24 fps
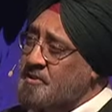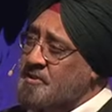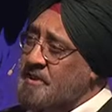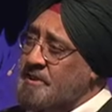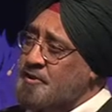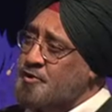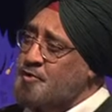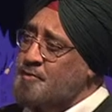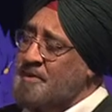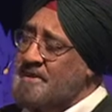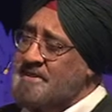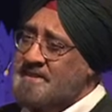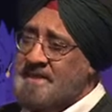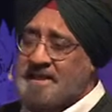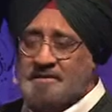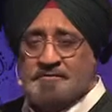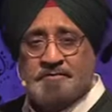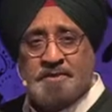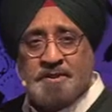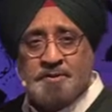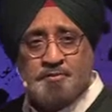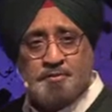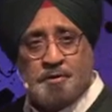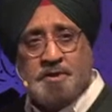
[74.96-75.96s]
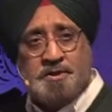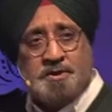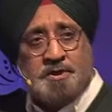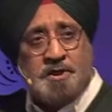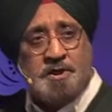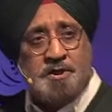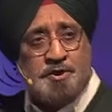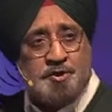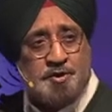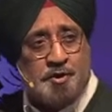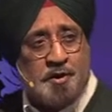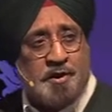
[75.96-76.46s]
said to myself, this was
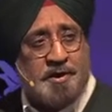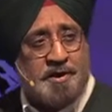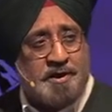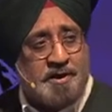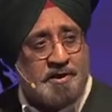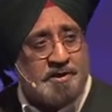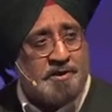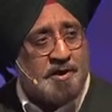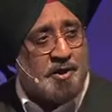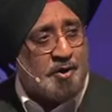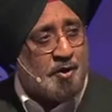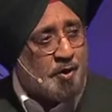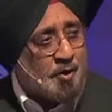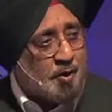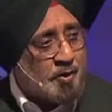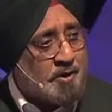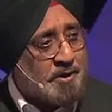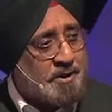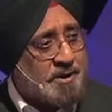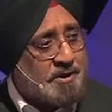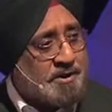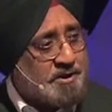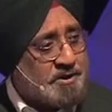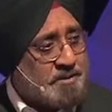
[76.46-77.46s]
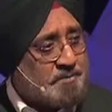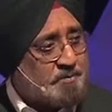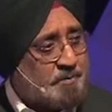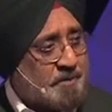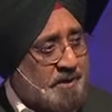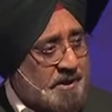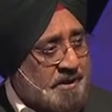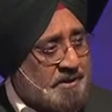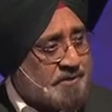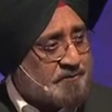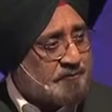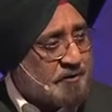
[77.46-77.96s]
adjoining the holiest
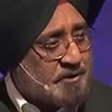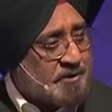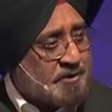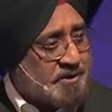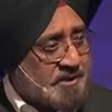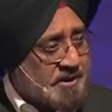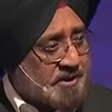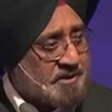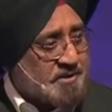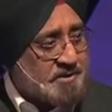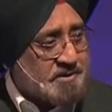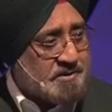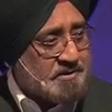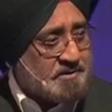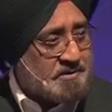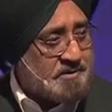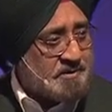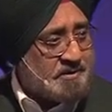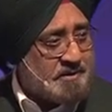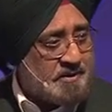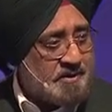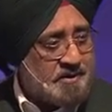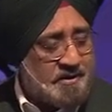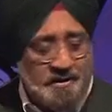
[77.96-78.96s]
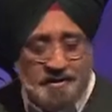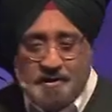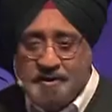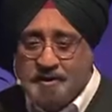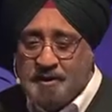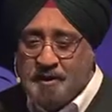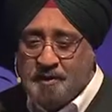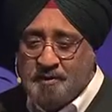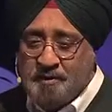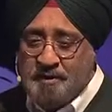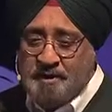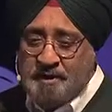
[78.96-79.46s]
place for the Sikhs. You
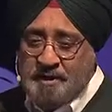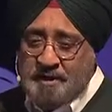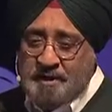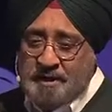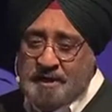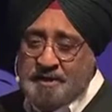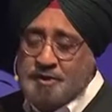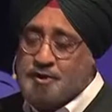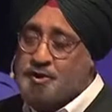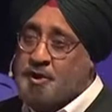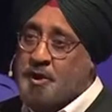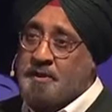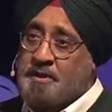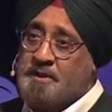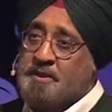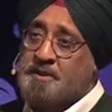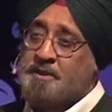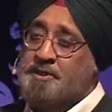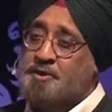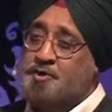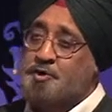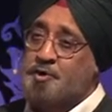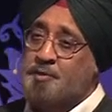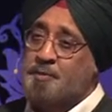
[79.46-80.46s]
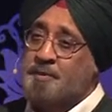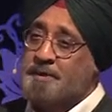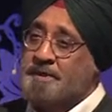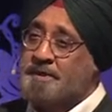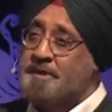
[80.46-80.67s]
know, and surely this could be